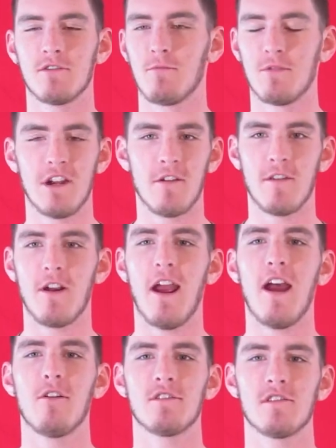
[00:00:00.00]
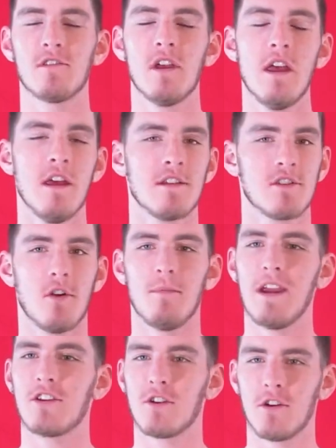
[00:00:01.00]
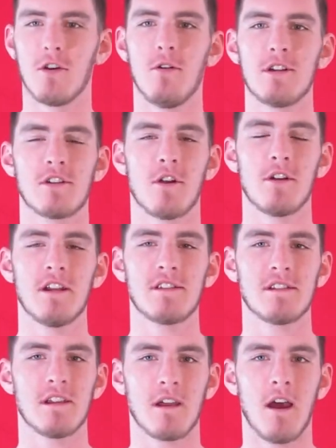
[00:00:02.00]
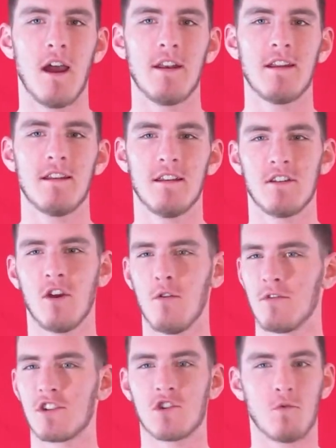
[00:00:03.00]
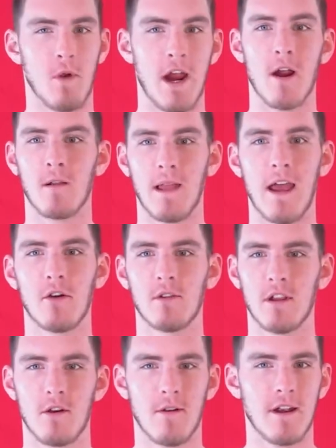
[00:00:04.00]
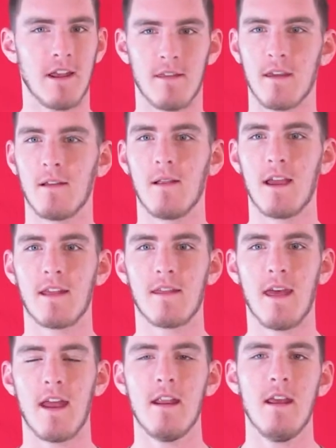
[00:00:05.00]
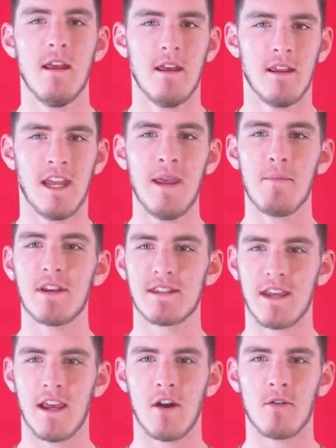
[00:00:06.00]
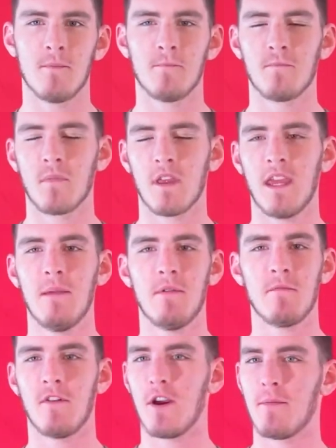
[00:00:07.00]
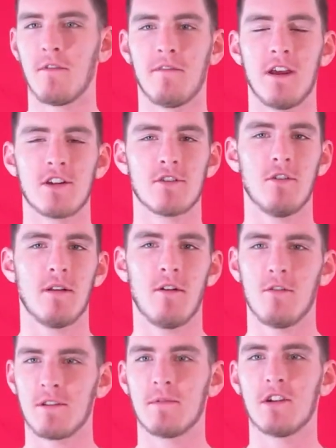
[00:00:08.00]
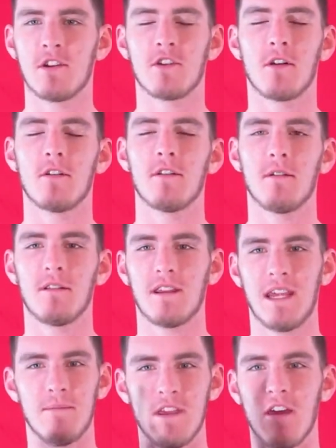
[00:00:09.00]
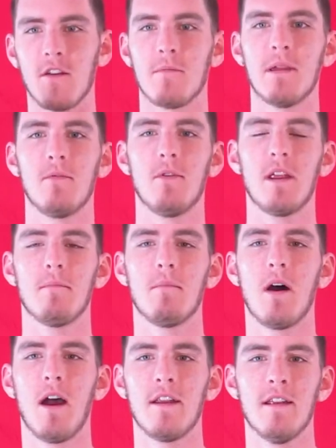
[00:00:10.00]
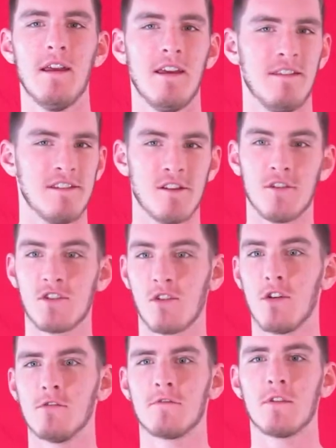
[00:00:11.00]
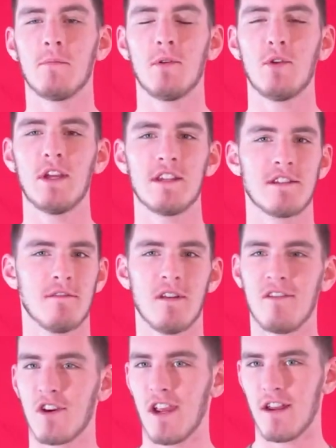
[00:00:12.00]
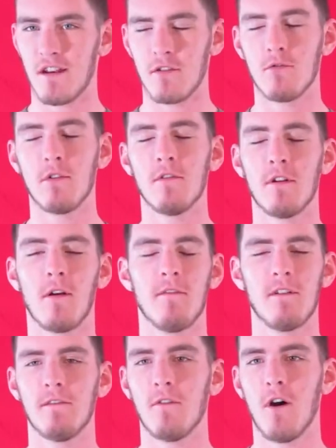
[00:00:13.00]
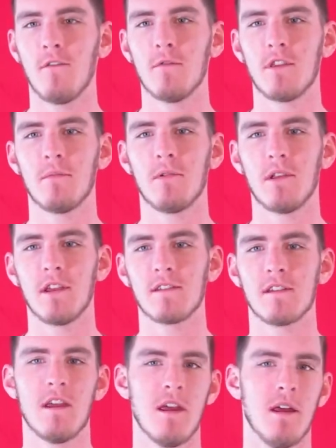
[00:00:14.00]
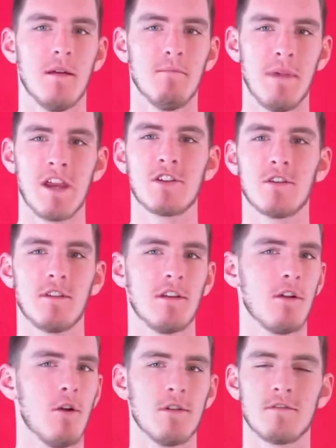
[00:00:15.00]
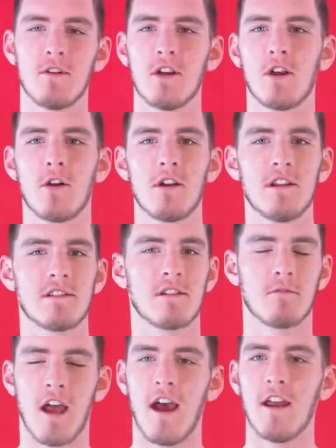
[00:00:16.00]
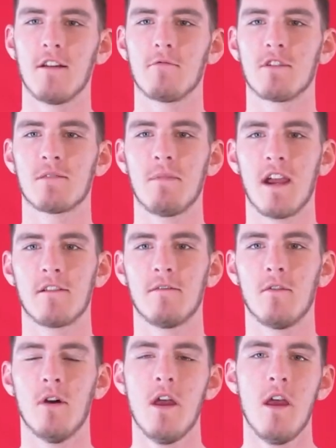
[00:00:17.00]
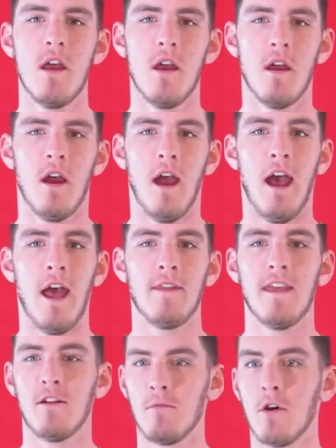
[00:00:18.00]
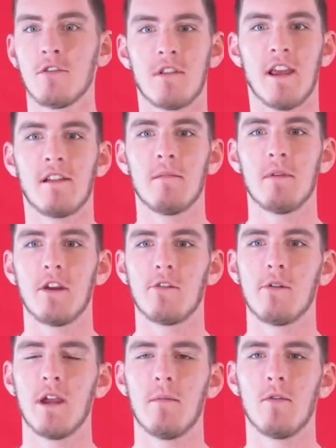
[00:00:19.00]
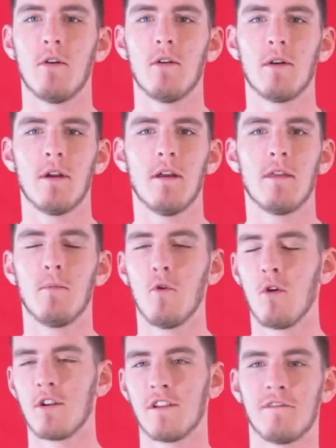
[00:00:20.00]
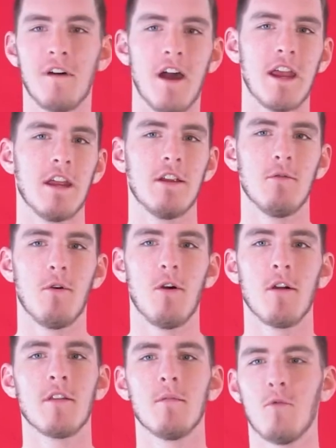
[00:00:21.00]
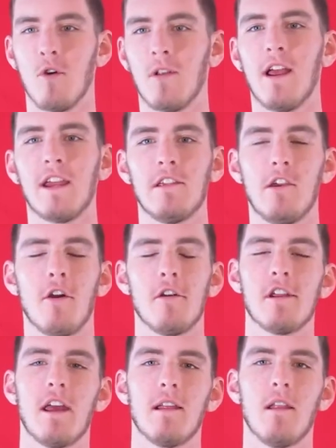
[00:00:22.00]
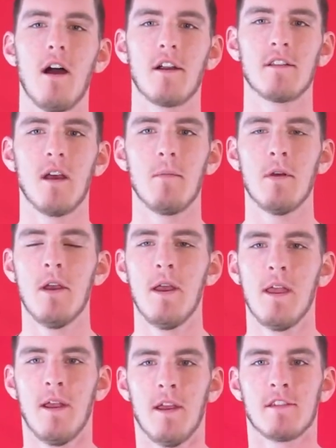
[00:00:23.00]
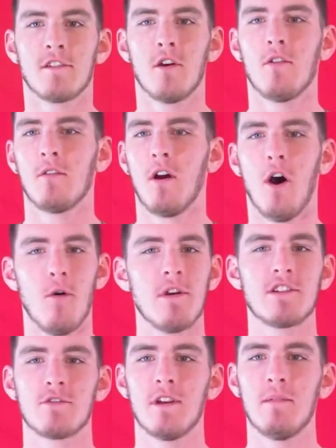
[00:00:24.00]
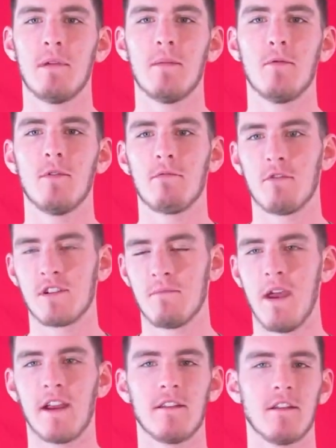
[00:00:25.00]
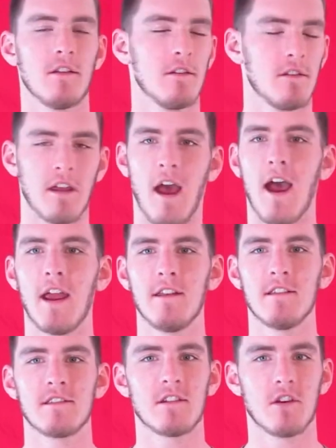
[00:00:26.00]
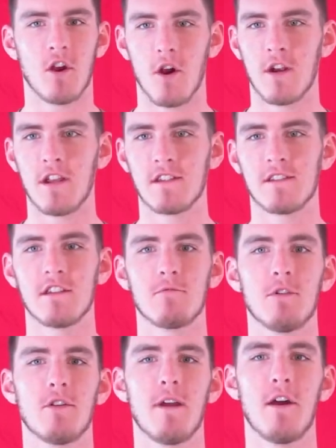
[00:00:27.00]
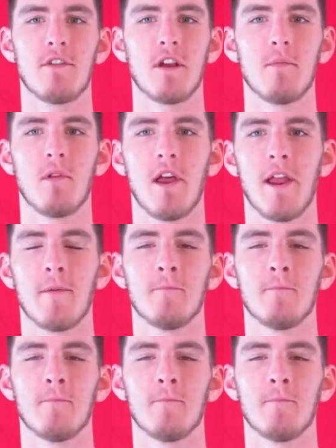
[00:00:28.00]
near their houses. So make sure you're always courteous and kind, and don't swear loudly or anything like that. Keep it down, keep it very professional, and always be sure to keep the other people in mind. This also goes for the police. If you ever get involved with the police, make sure that you're always very courteous, kind, and respectful, and they will most likely be agreeable. The more defiant you are, the more likely you are to get locked up. So always treat people with respect and kindness and courteousness when you're out there playing.